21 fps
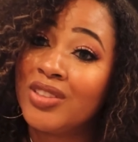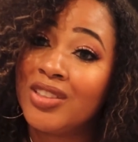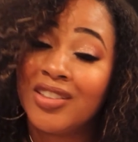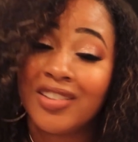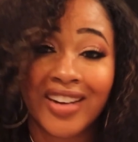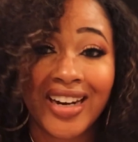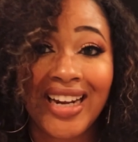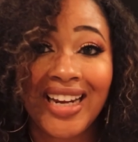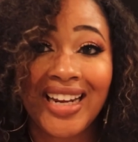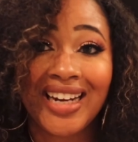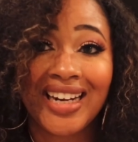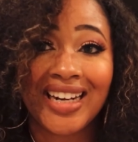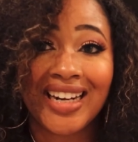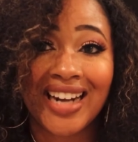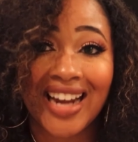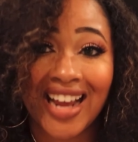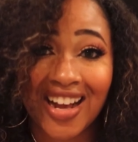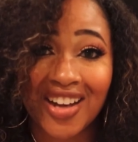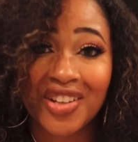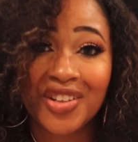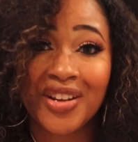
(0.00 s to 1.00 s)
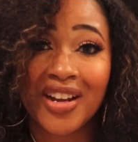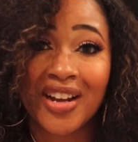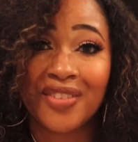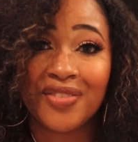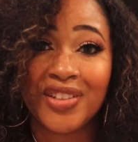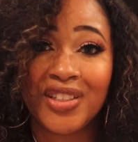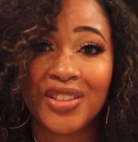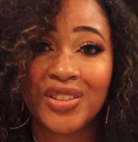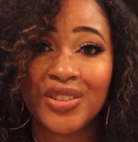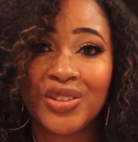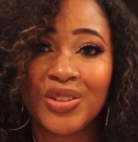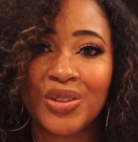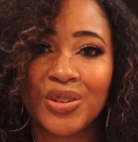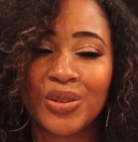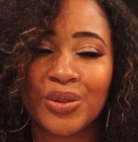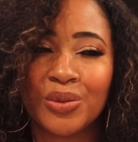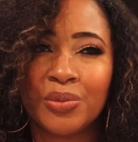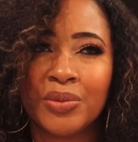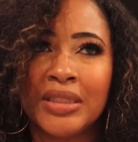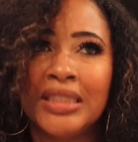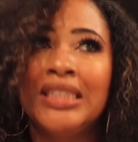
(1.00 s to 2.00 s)
Great, now you have a
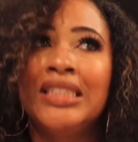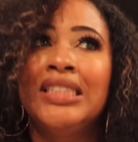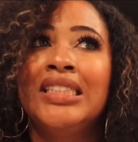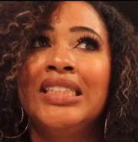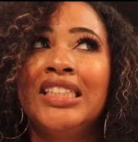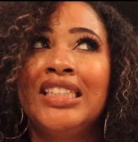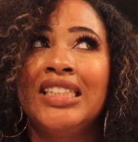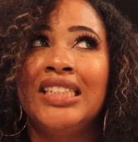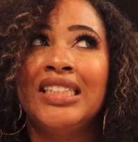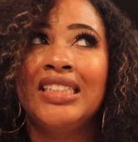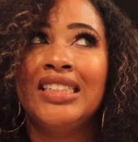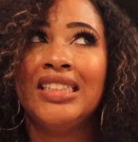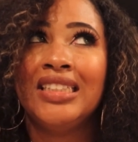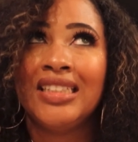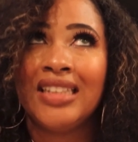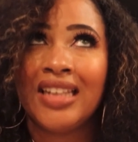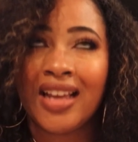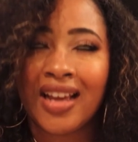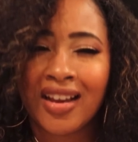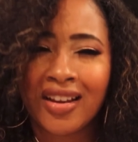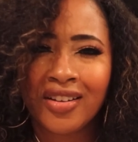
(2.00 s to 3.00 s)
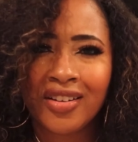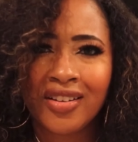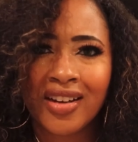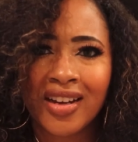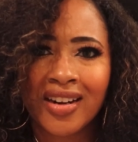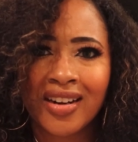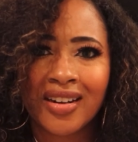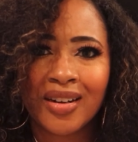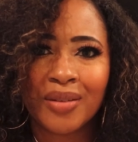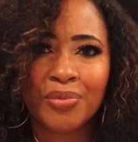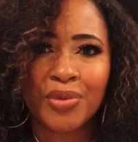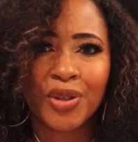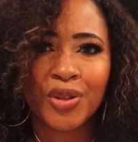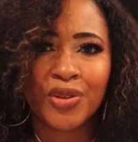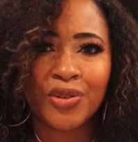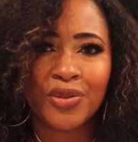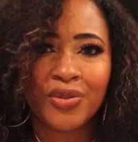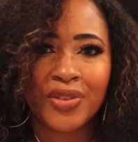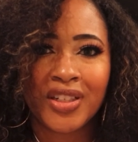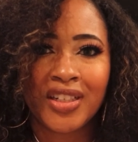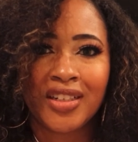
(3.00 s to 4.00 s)
YouTube. Now you gotta upload a
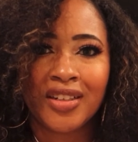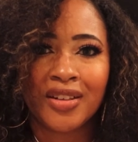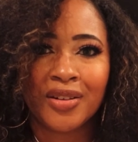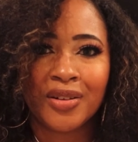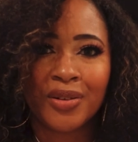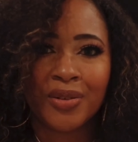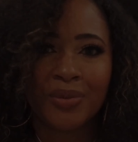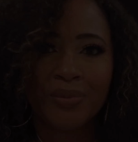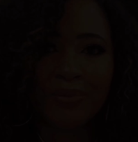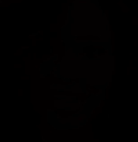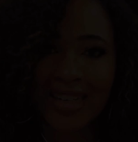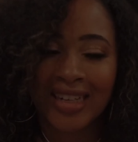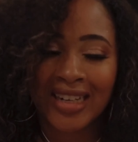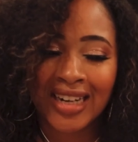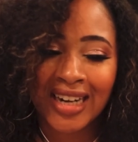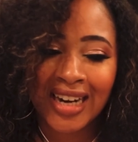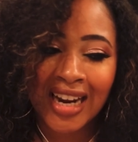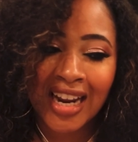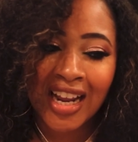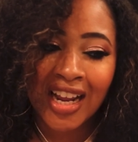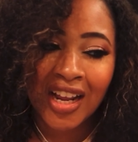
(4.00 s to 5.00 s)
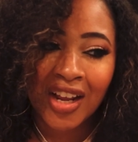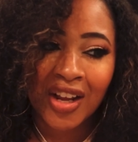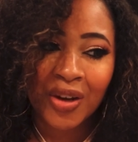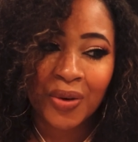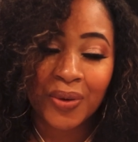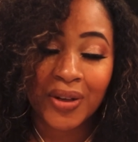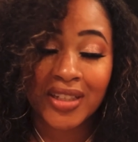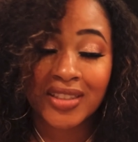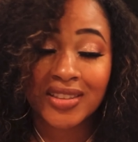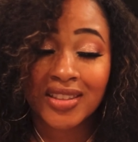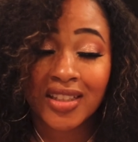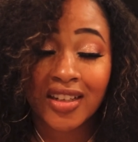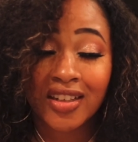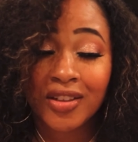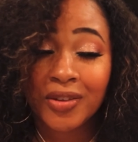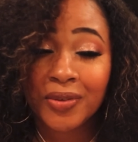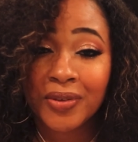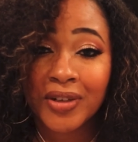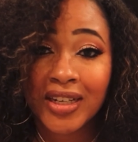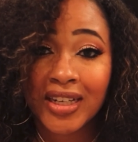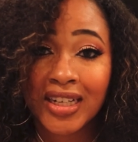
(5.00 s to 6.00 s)
video. Well, I'll tell you
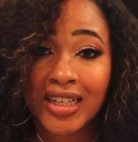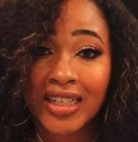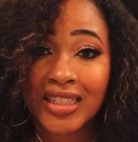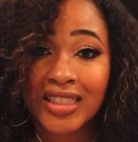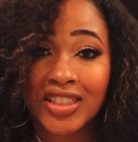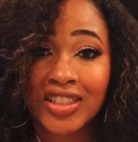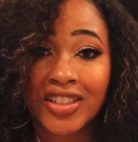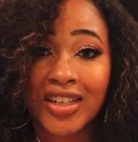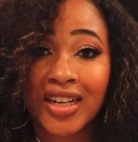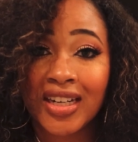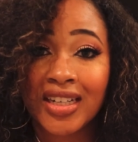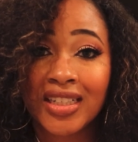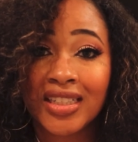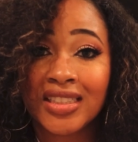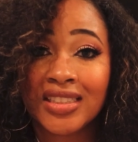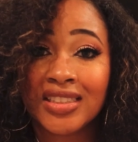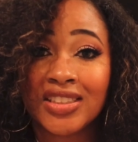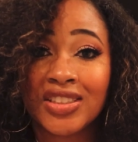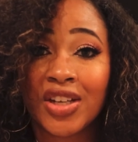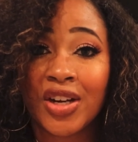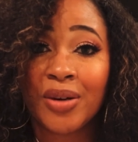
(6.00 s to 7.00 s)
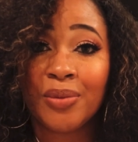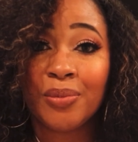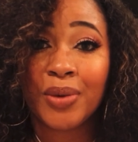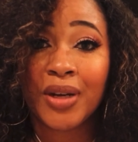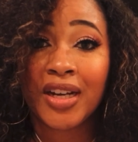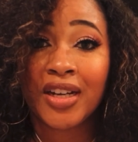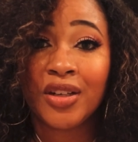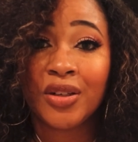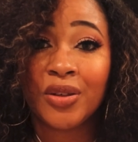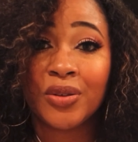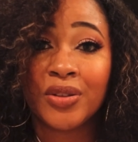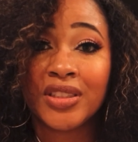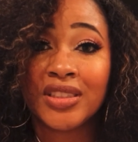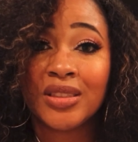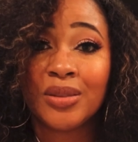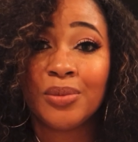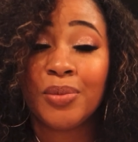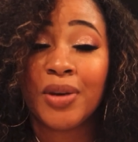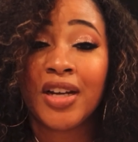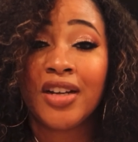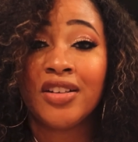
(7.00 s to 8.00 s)
what, you're not gonna start by going to
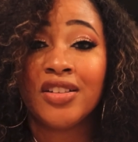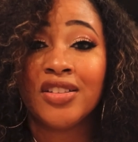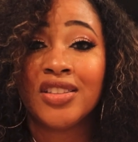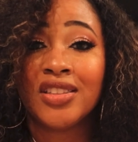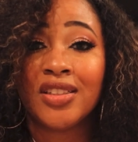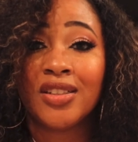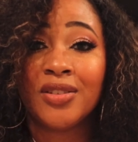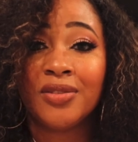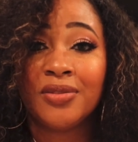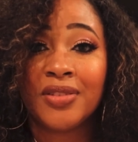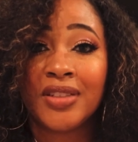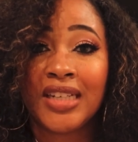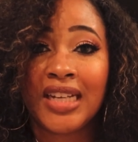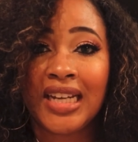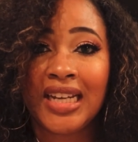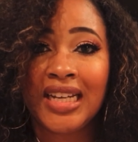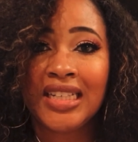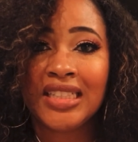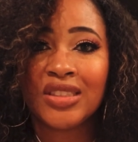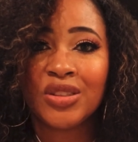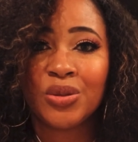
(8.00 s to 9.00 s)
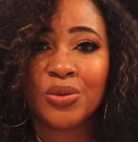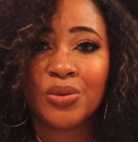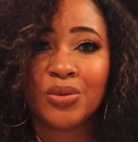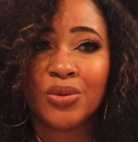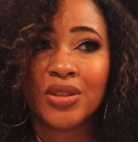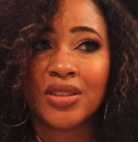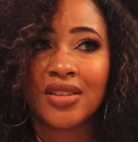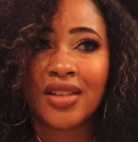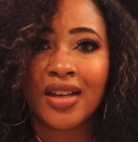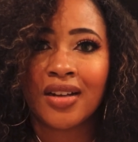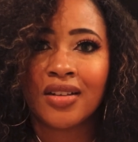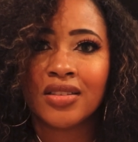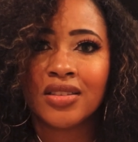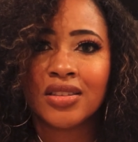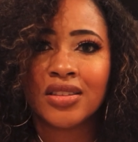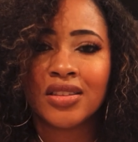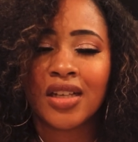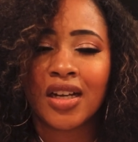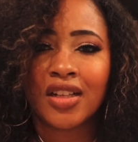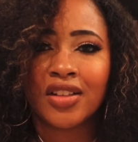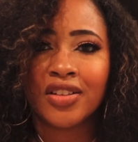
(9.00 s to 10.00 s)
buy yourself an $8,000 to
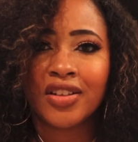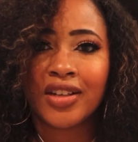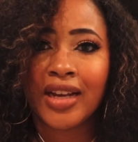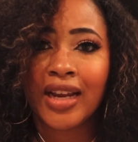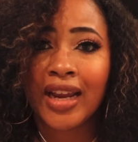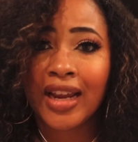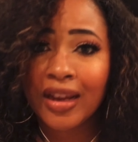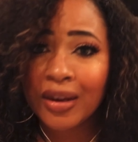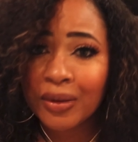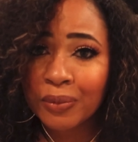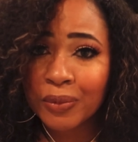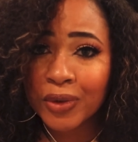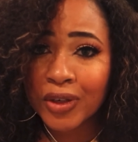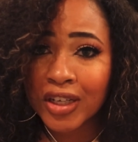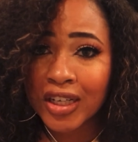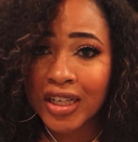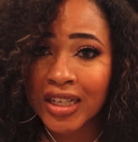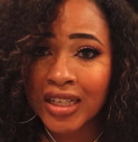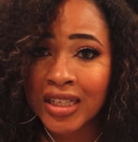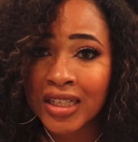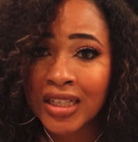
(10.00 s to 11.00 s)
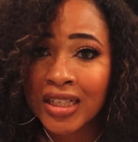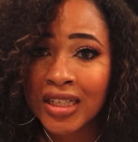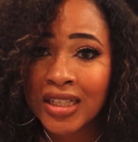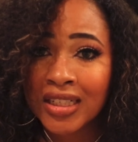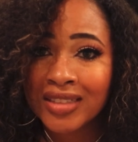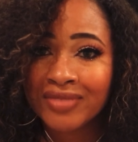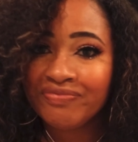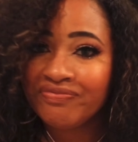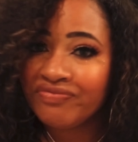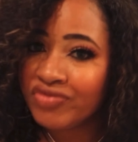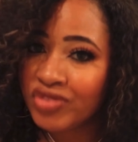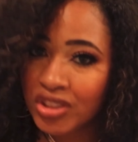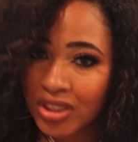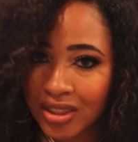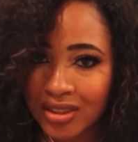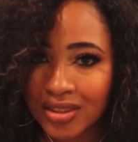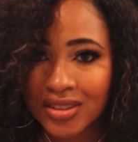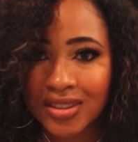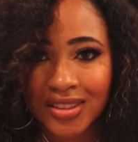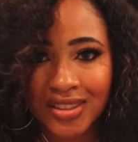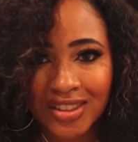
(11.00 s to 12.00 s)
$1,000 camera
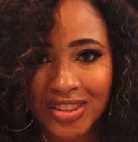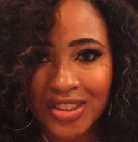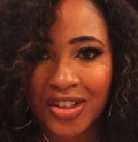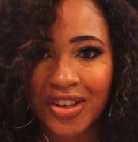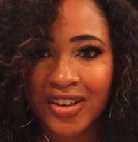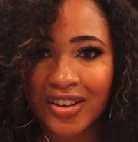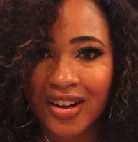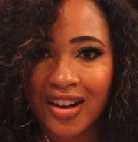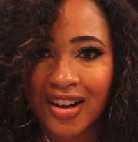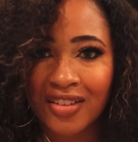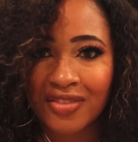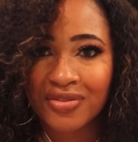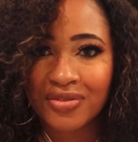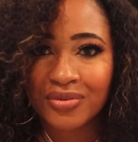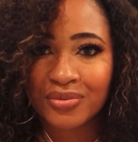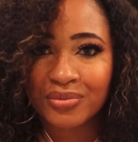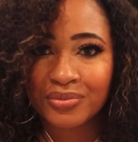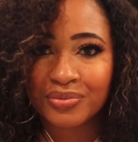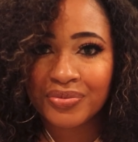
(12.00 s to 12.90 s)
just to start off.